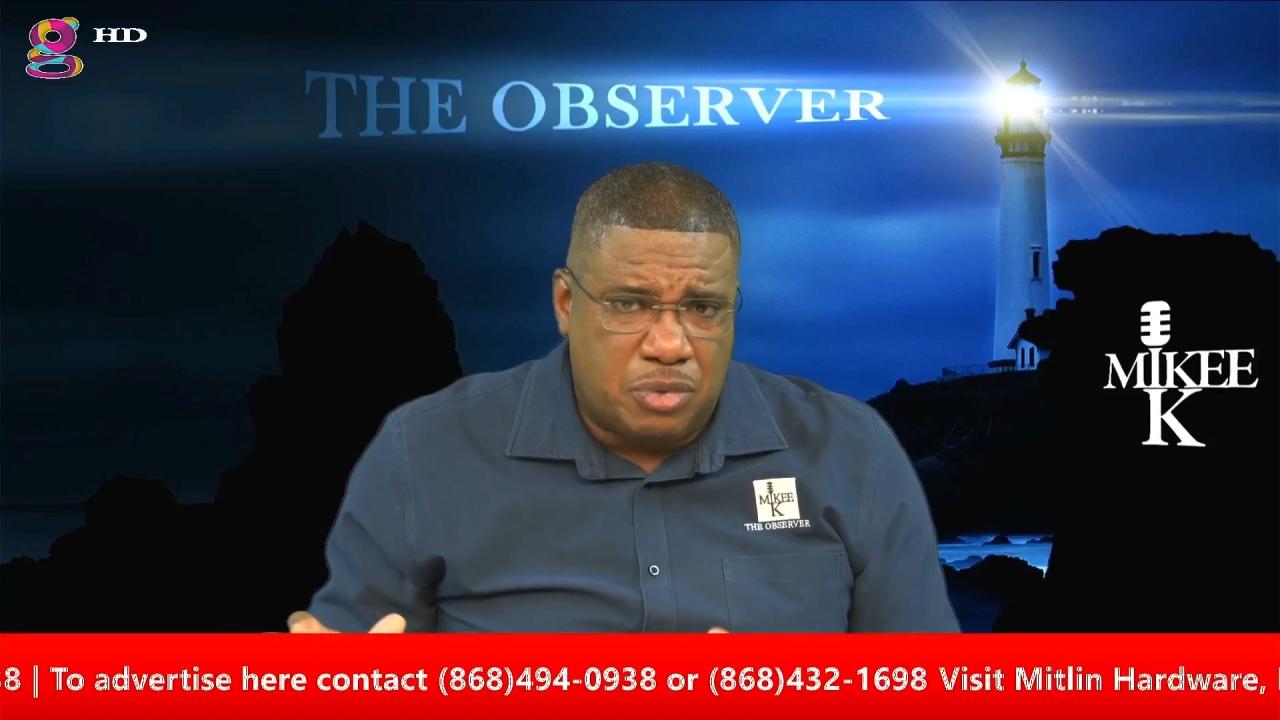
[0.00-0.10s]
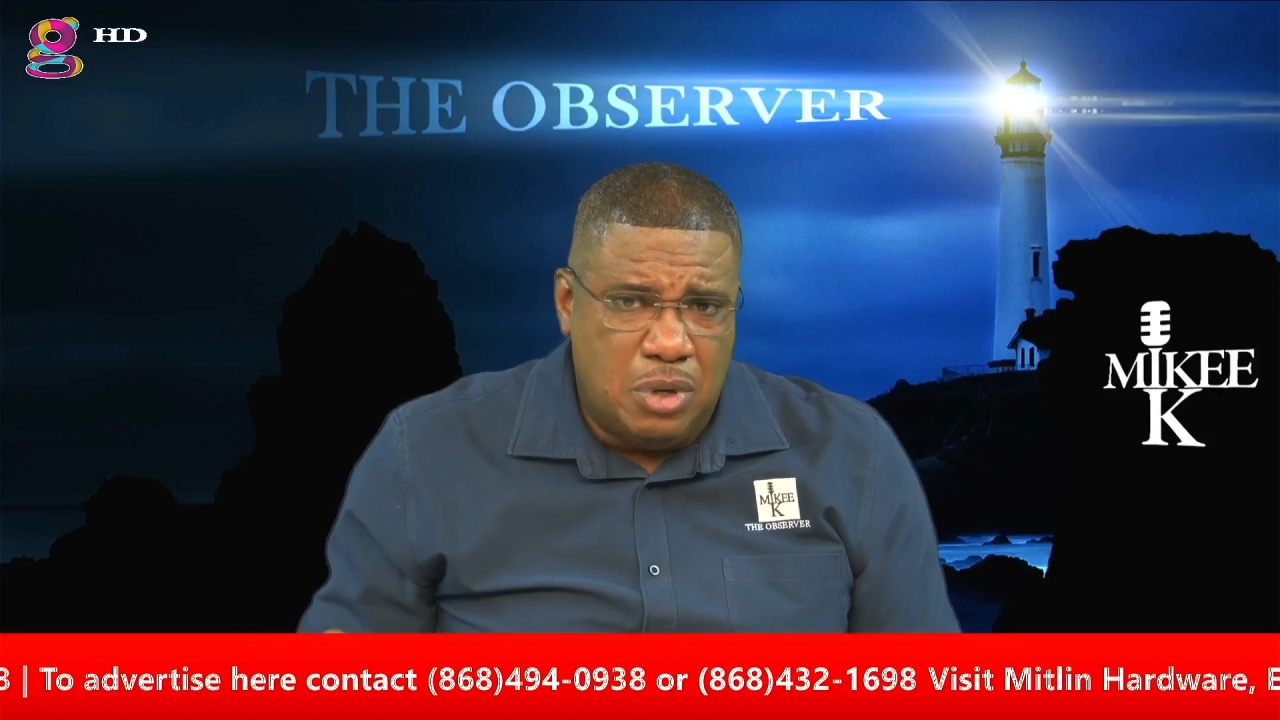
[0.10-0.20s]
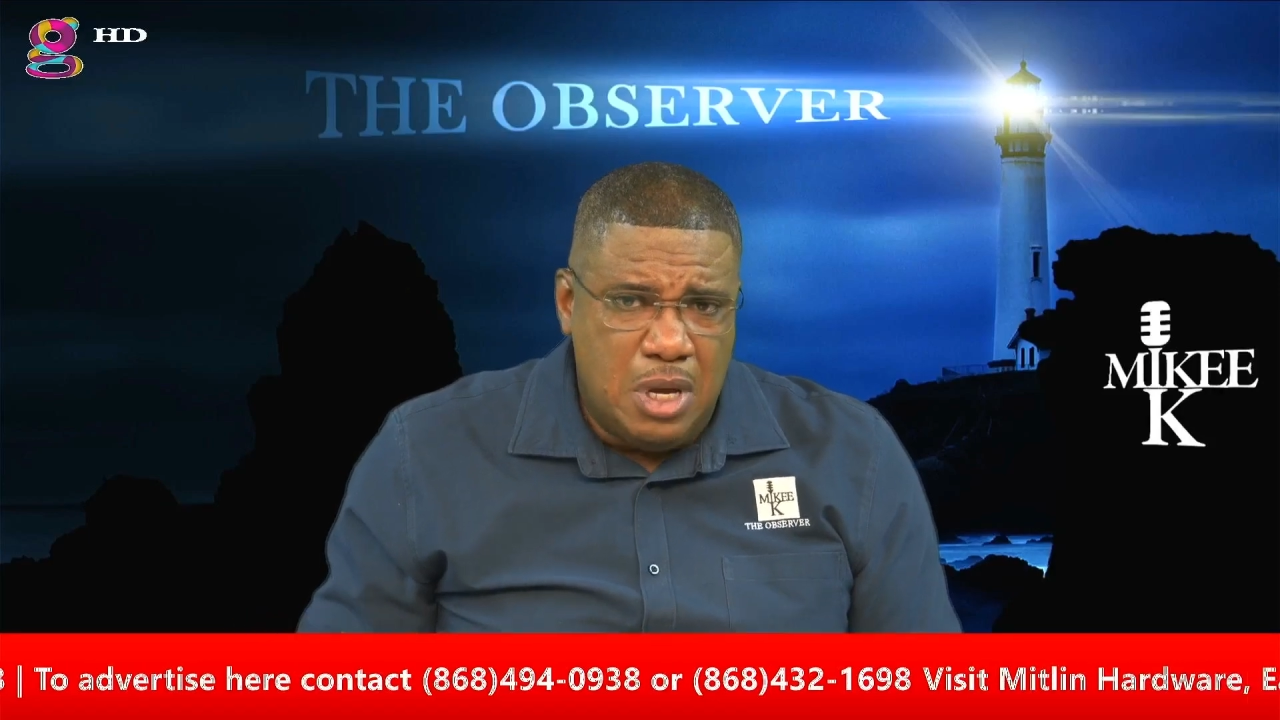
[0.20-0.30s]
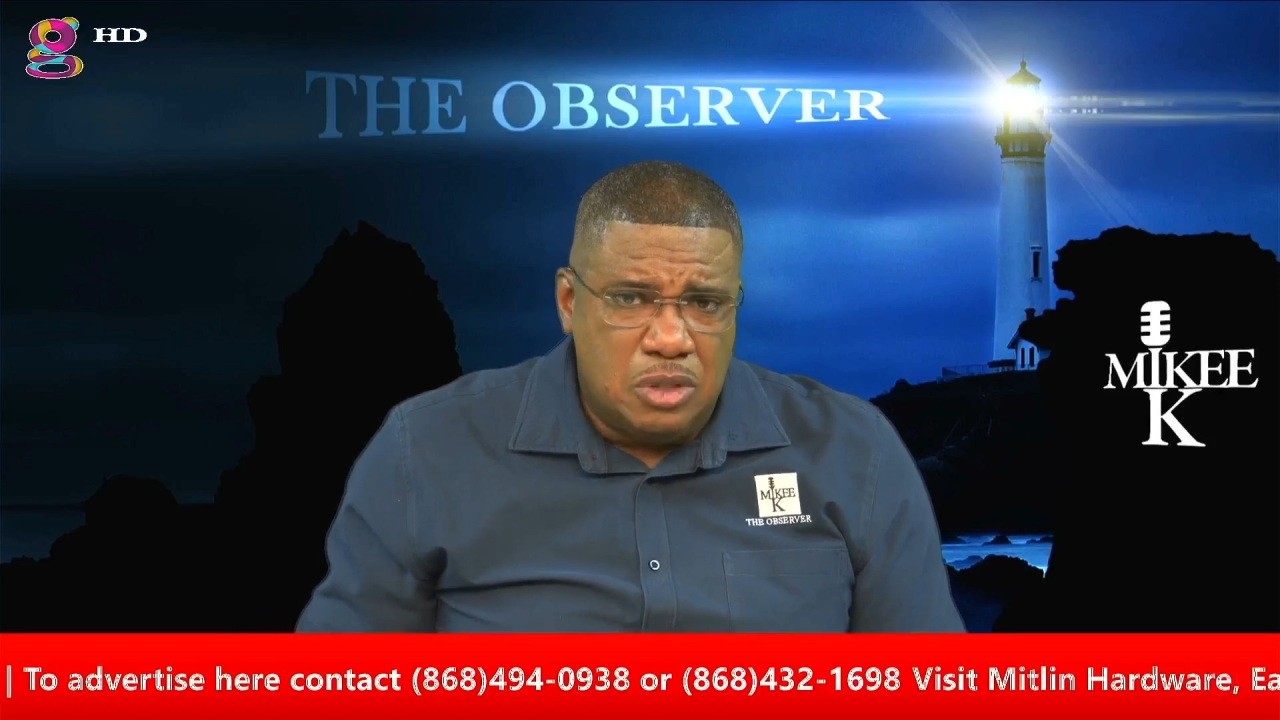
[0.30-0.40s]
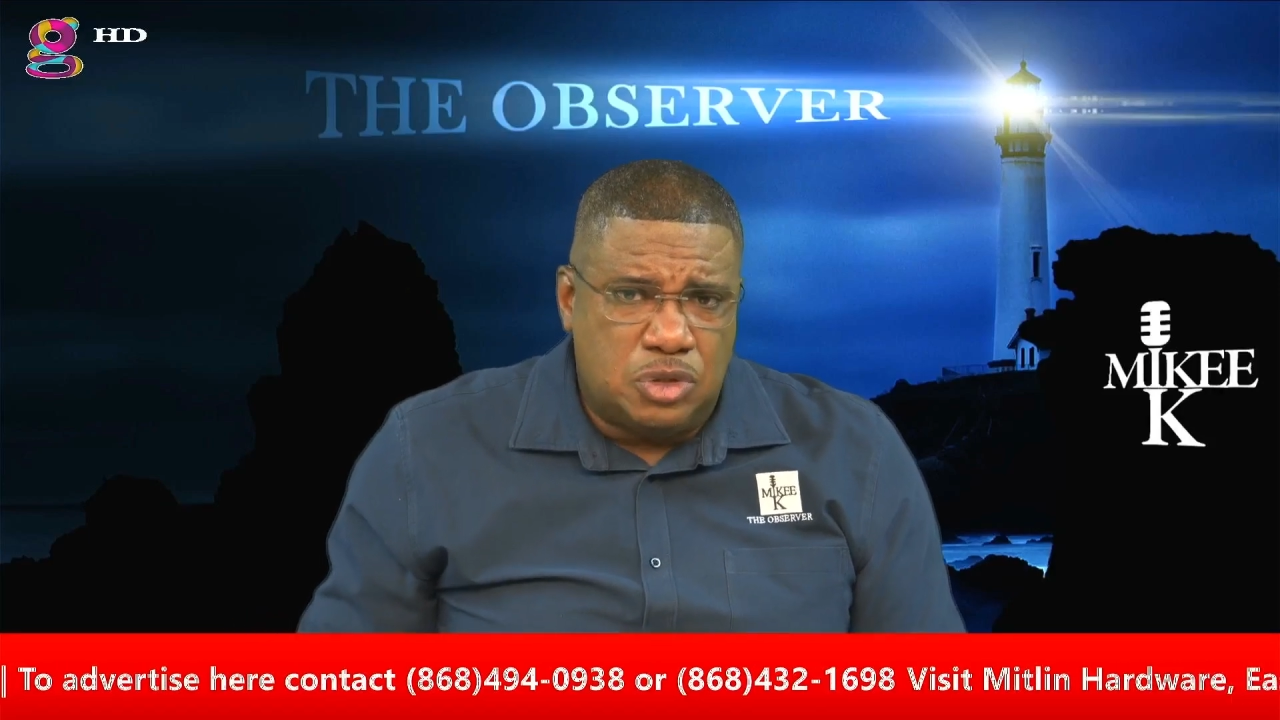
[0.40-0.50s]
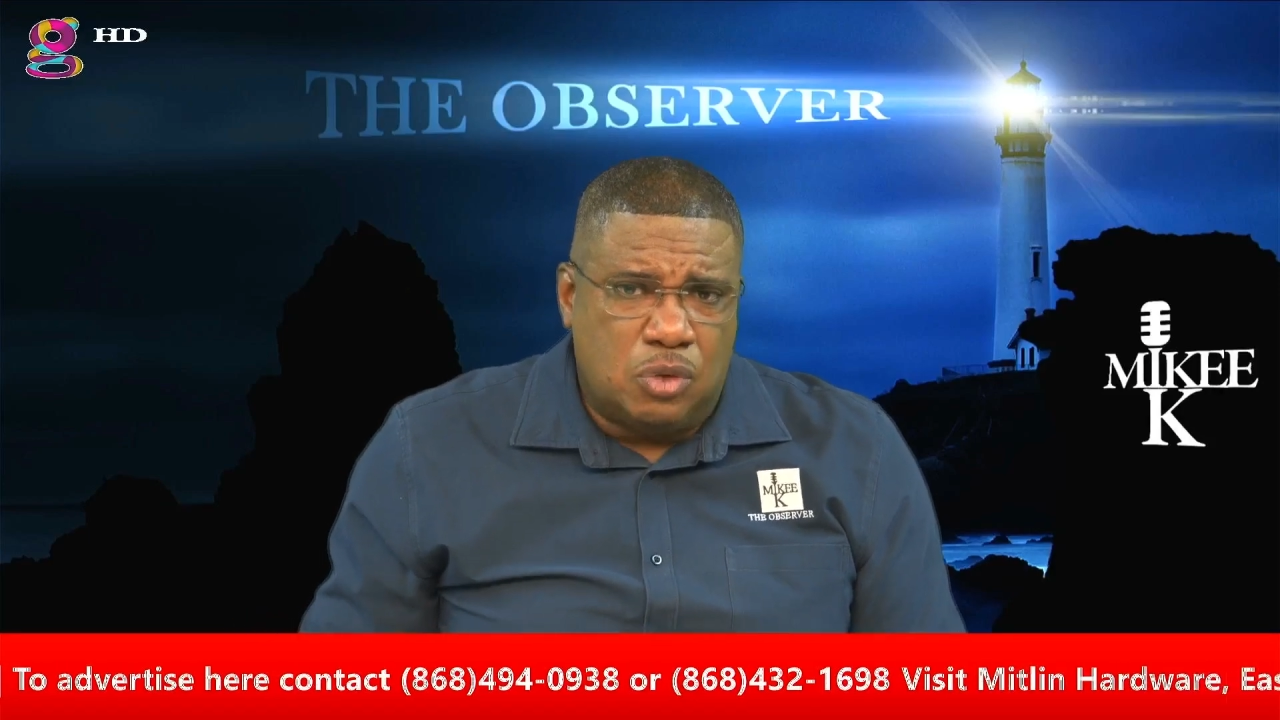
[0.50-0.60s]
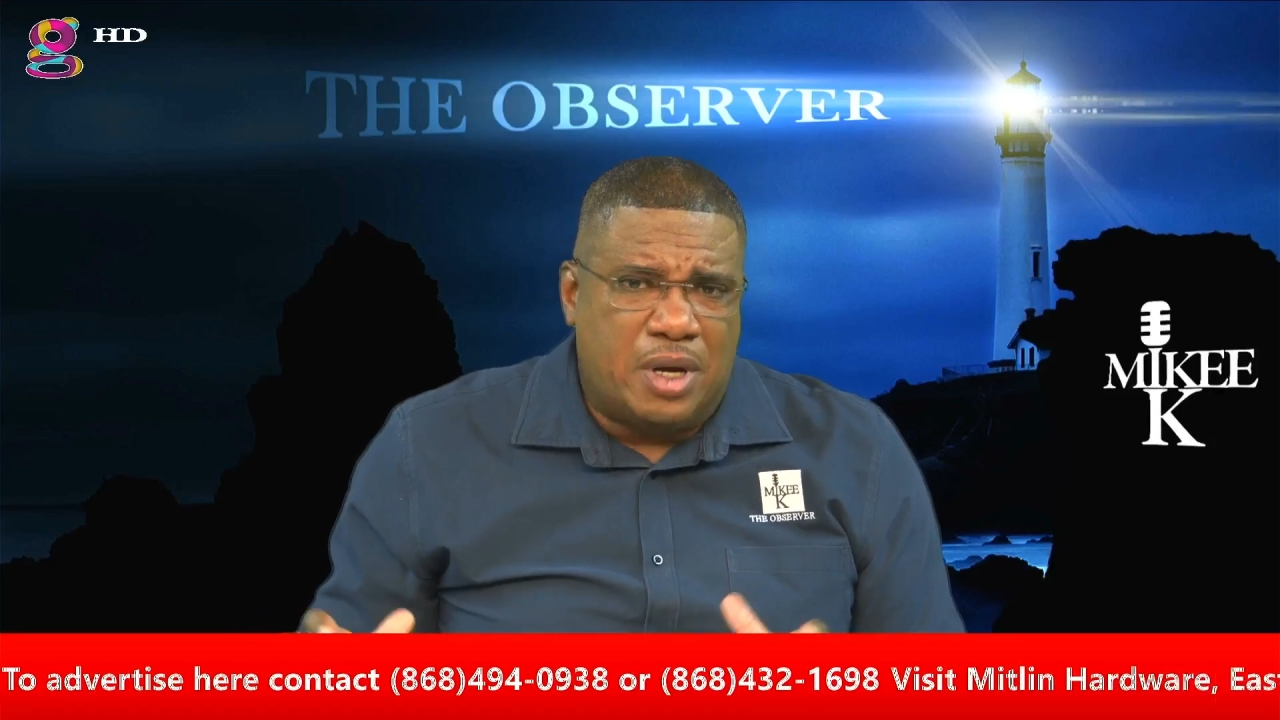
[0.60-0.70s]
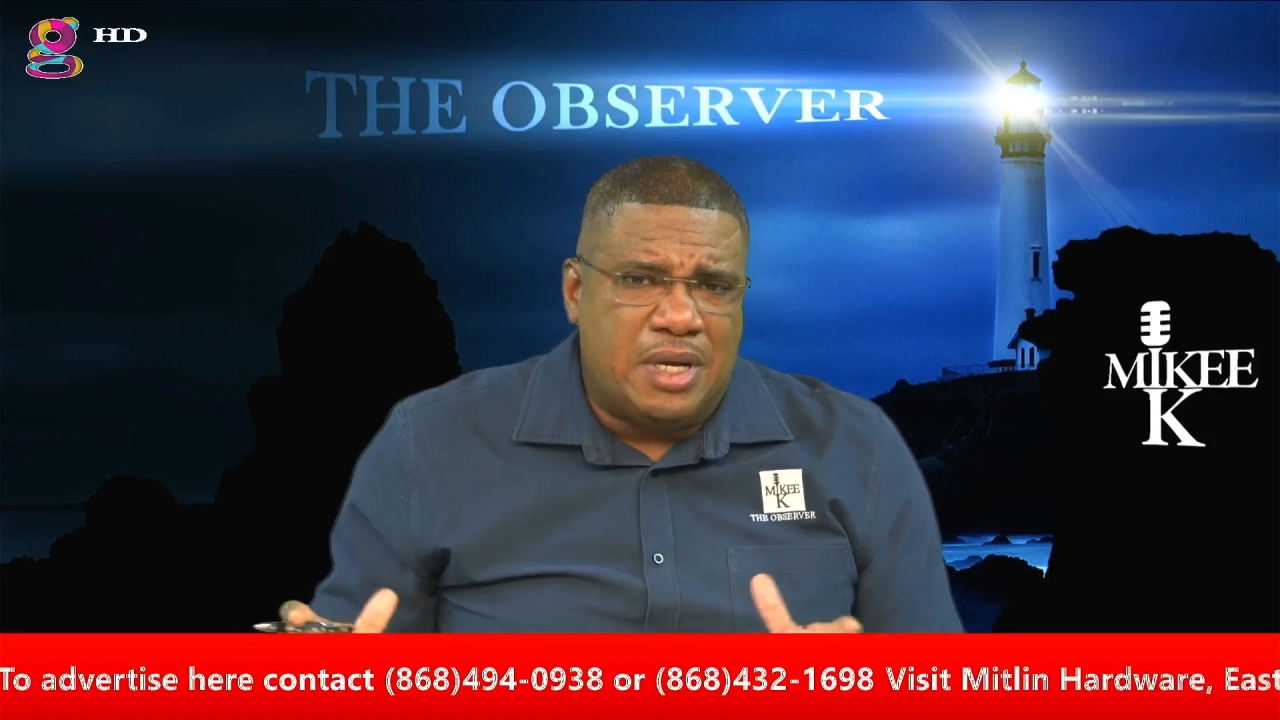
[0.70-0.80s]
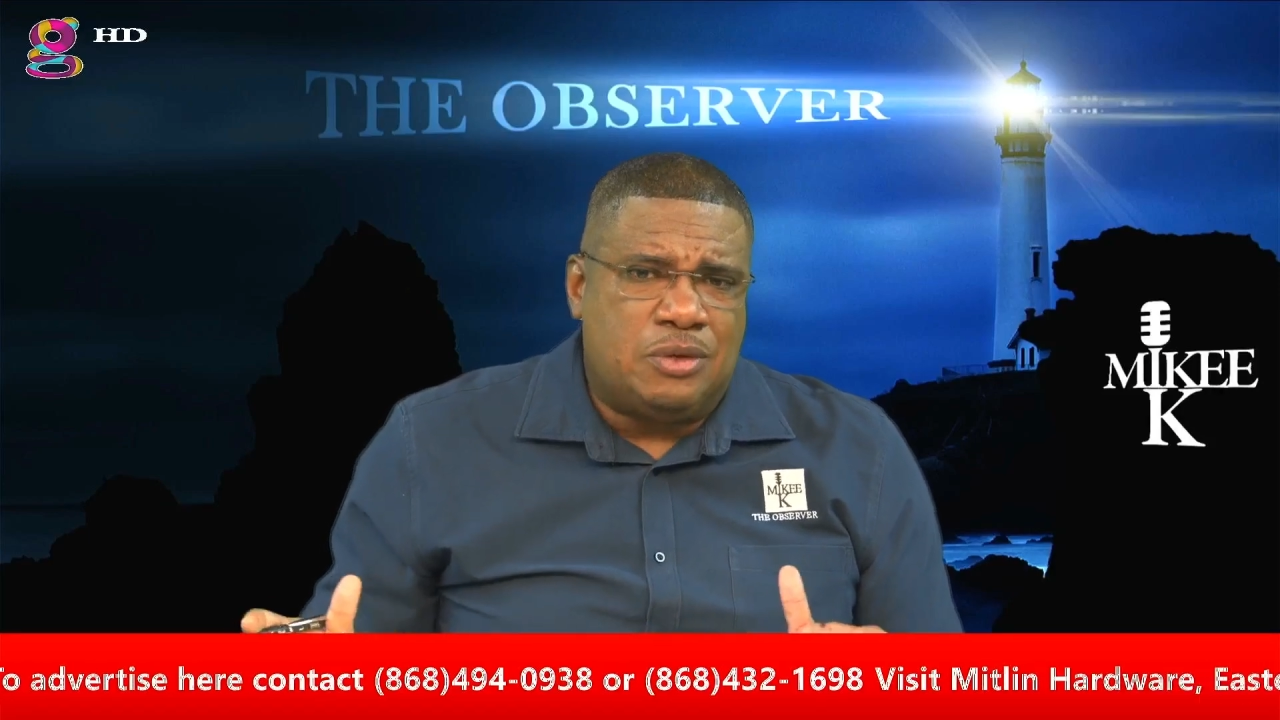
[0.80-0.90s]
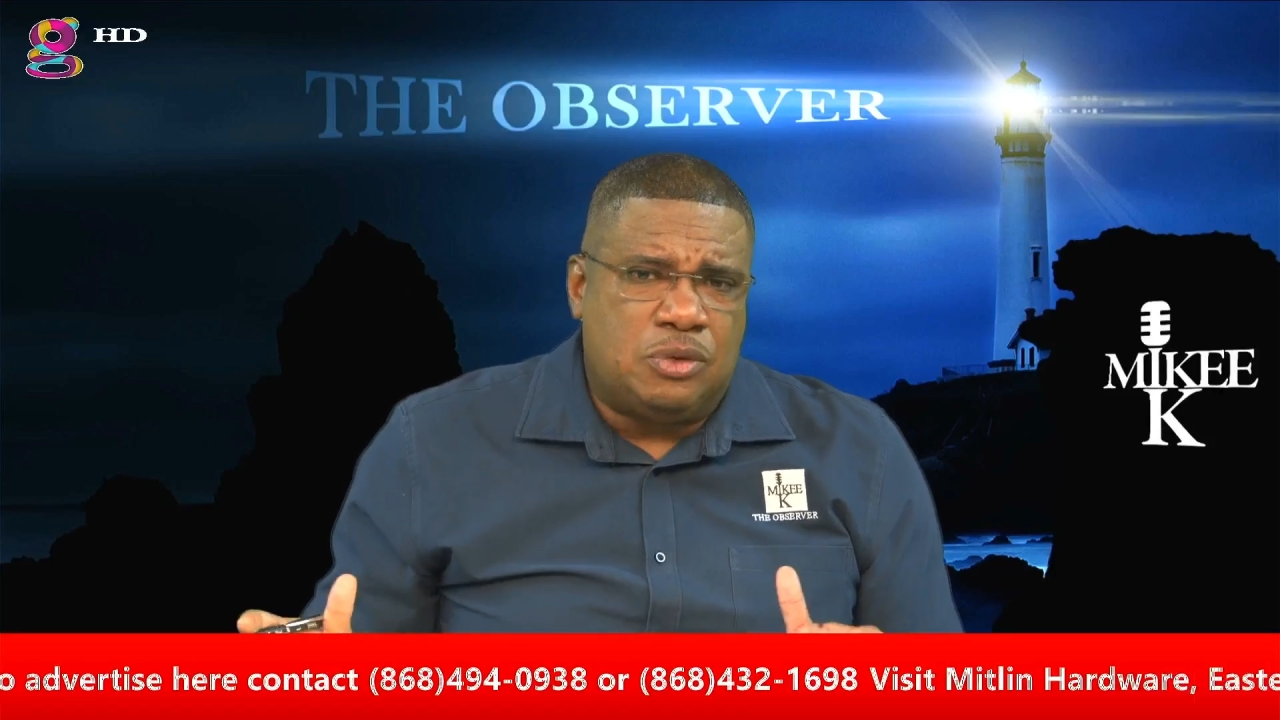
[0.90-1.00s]
So what
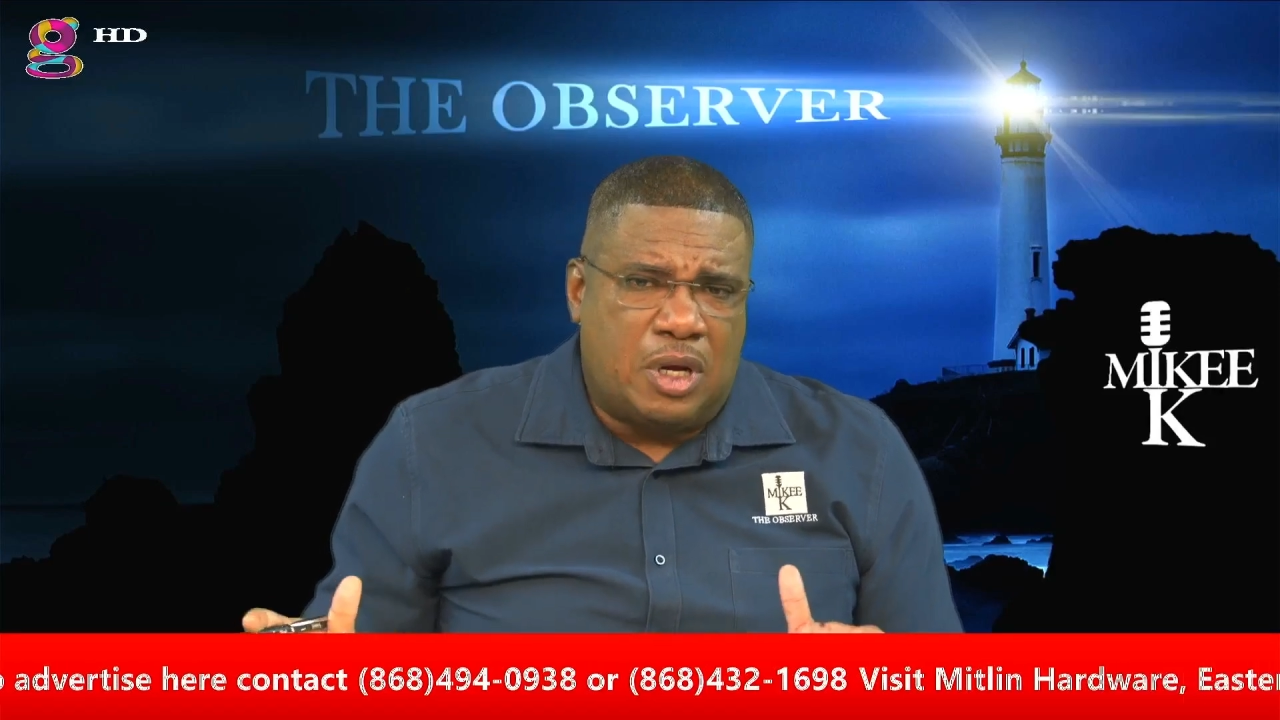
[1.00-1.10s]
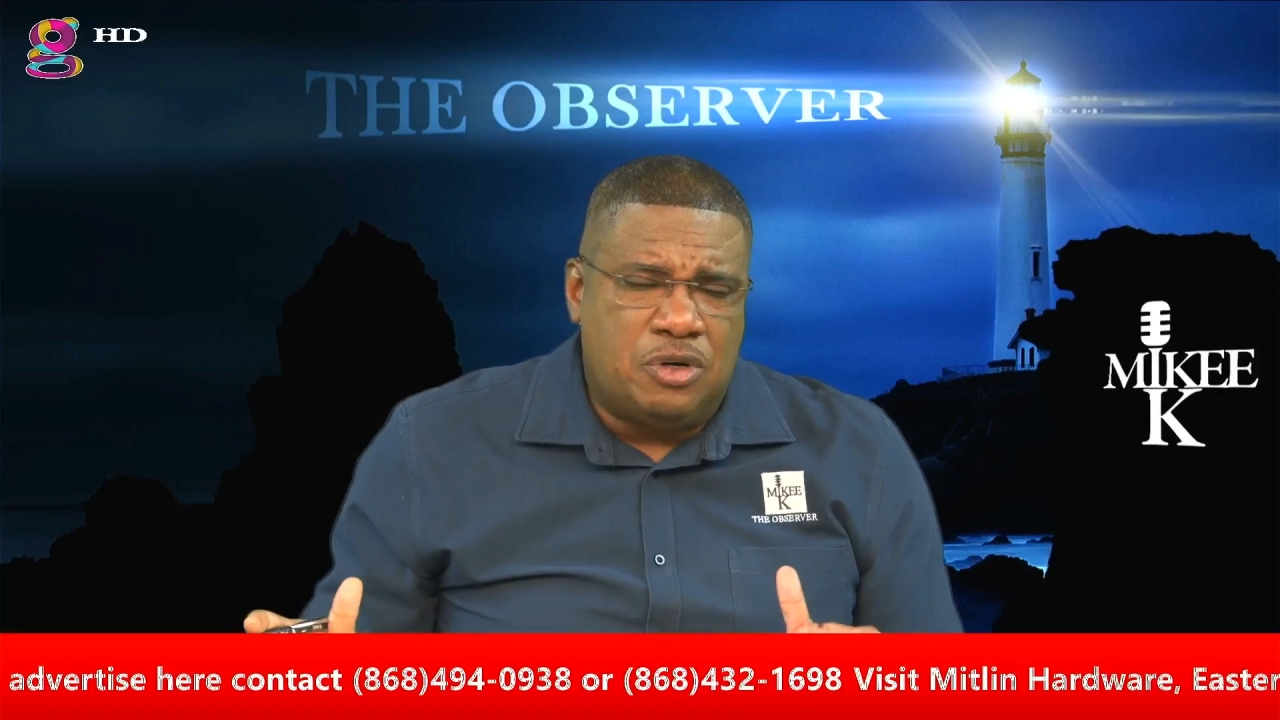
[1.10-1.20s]
do